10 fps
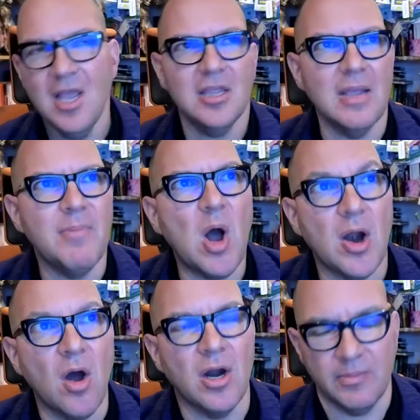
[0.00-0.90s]
They
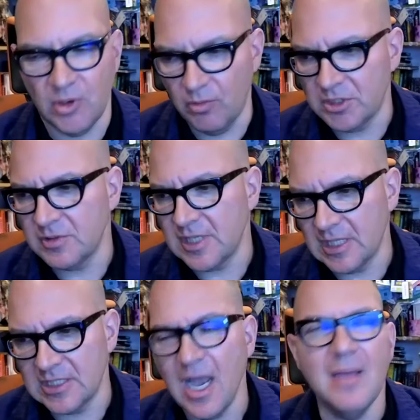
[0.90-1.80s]
bought Audible, which was at
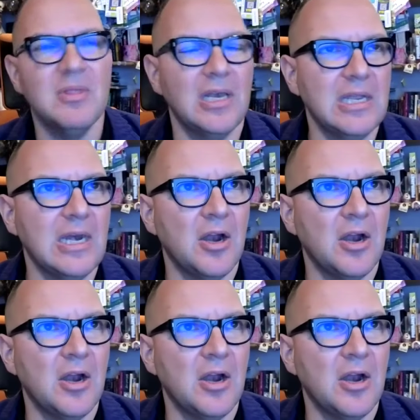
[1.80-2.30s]
the time the leading